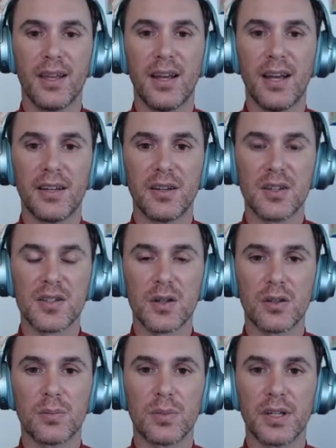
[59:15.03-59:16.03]
and also
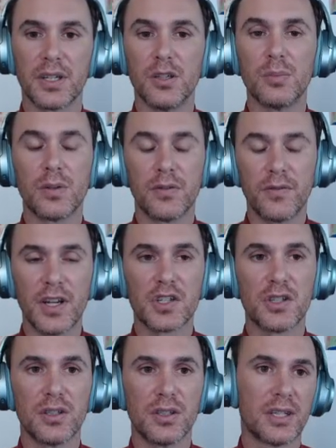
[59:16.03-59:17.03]
to bring you
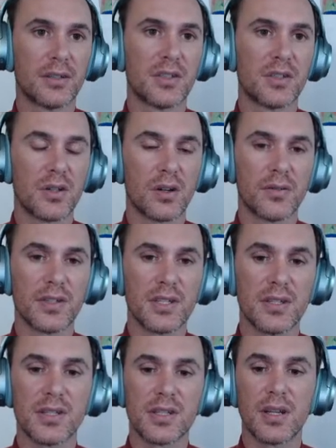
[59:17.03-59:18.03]
professional English
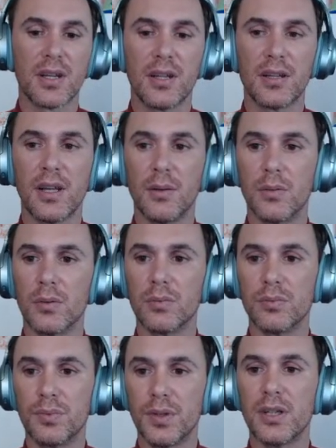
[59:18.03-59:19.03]
services that will
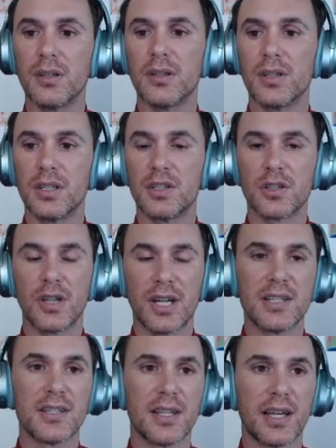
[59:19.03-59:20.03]
really
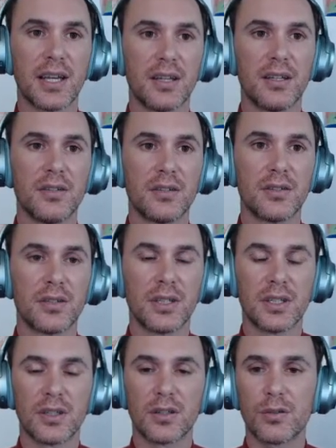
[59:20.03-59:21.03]
translate into
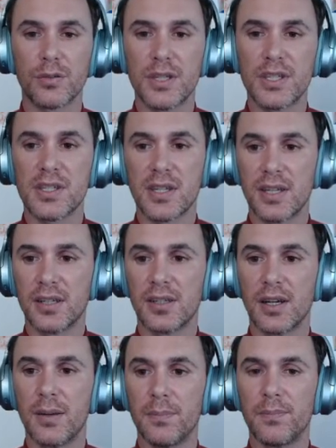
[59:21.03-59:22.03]
increased
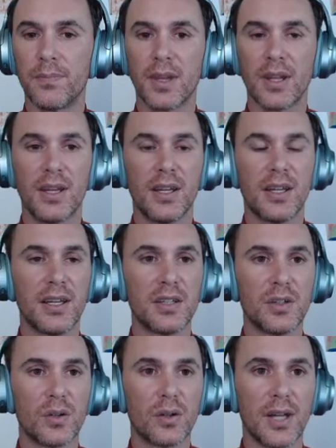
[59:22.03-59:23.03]
income in
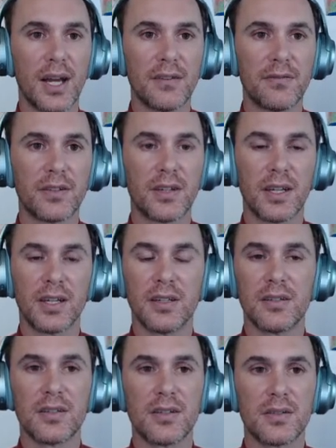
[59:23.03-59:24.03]
your life,
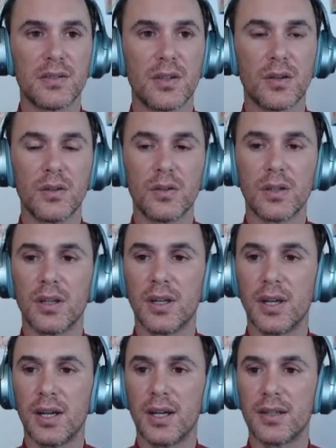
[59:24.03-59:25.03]
and so you can
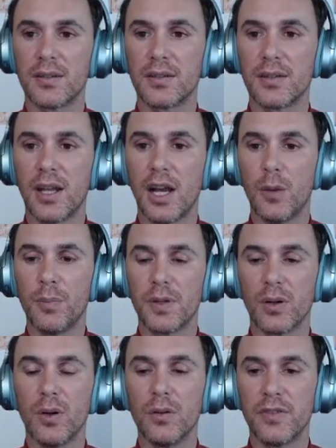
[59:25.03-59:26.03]
help your
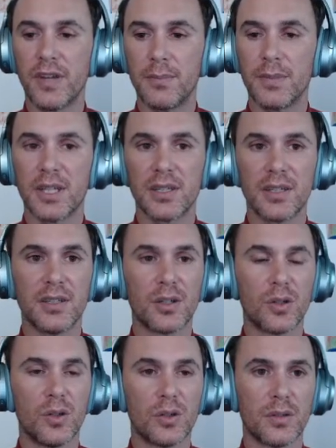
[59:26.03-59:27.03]
whole family and your
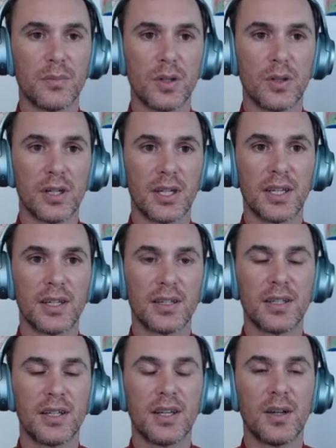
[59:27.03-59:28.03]
whole community
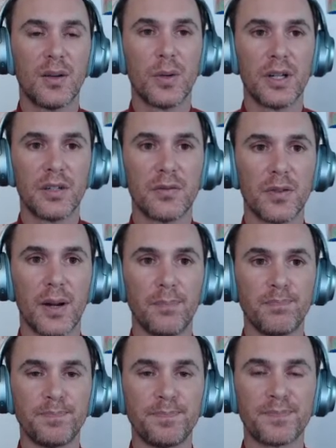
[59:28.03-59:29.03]
where you're from.
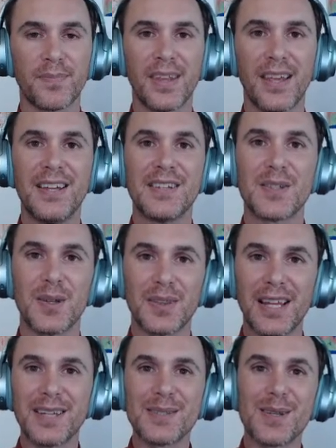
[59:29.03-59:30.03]
So
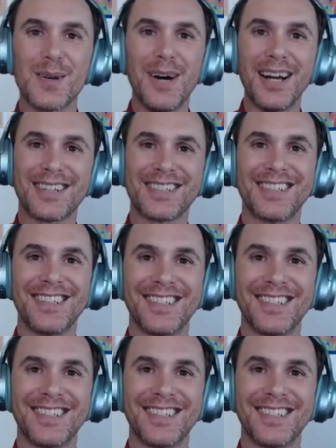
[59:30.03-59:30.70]
thank you so much.